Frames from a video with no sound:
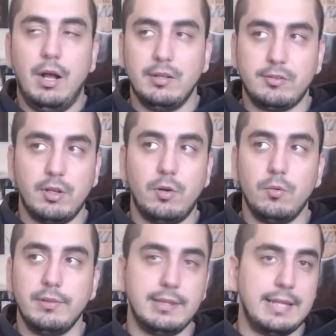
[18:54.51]

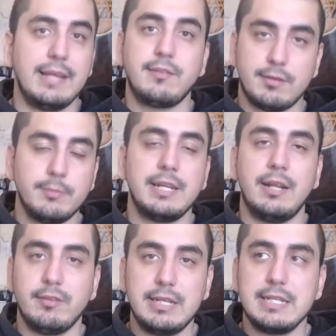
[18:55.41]
So that's something
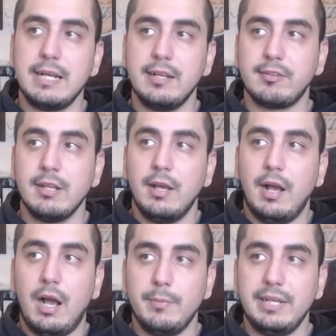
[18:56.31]
else he does.
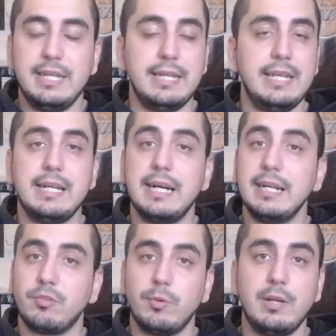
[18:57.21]
I mean, he
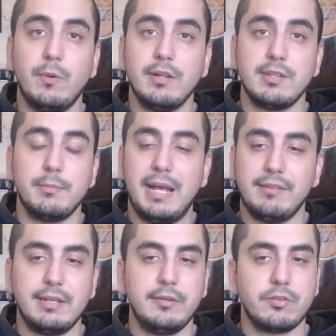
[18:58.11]
cuts really well to the
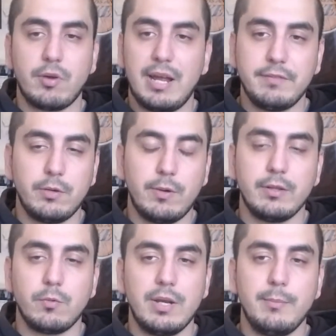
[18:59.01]
basket. He's crafty around
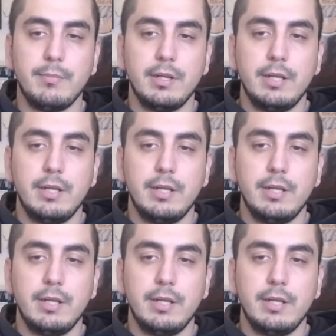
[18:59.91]
the rim.